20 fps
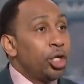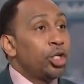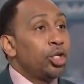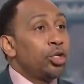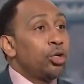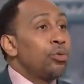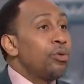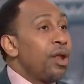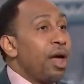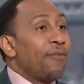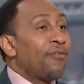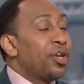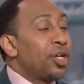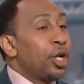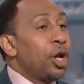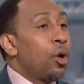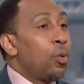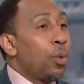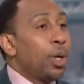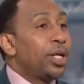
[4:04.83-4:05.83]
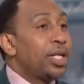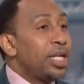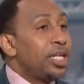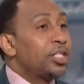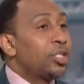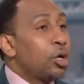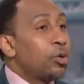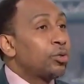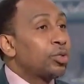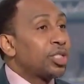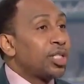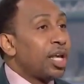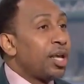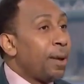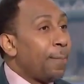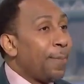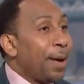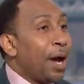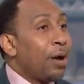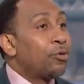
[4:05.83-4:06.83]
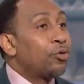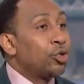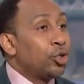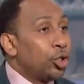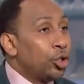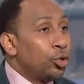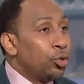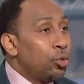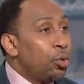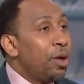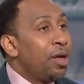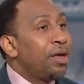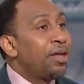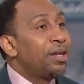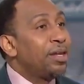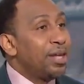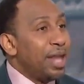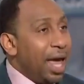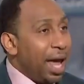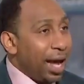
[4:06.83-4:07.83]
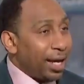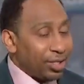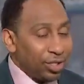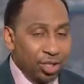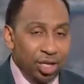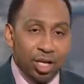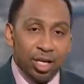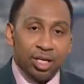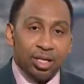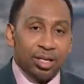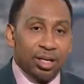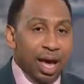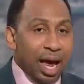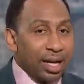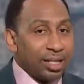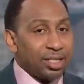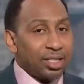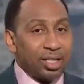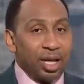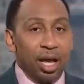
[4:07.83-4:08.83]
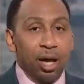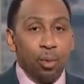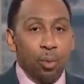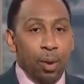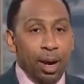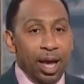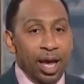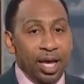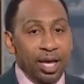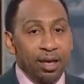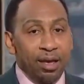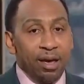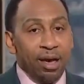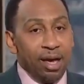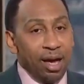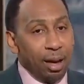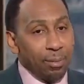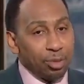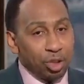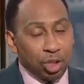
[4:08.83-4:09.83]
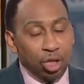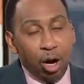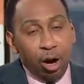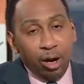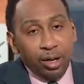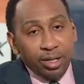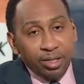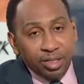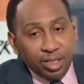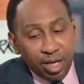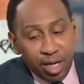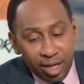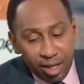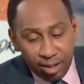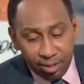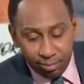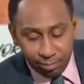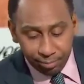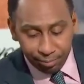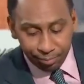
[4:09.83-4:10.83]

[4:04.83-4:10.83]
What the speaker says: You never know what he's going to say about you next. You got to stay away. I'm sorry to say it.